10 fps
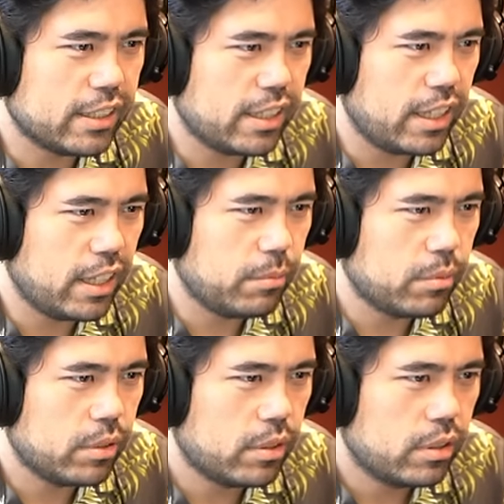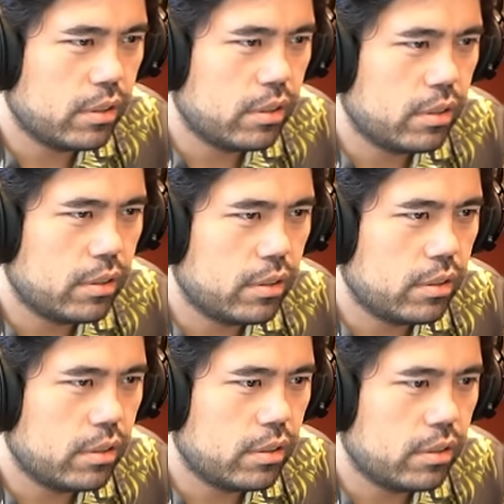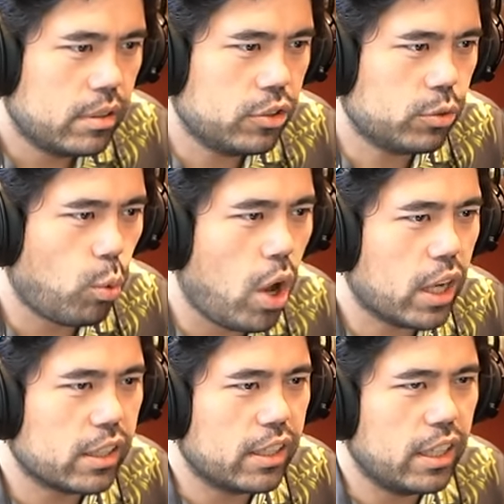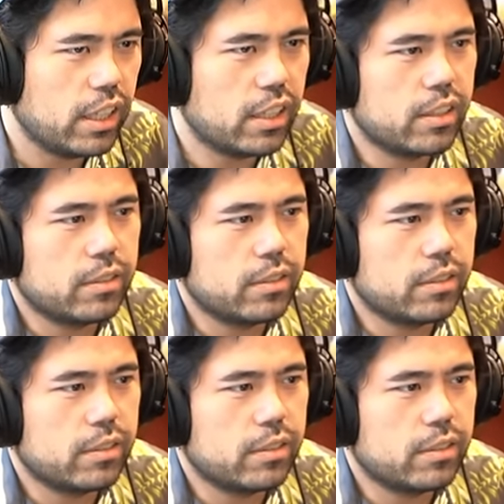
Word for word: game let's just walk the king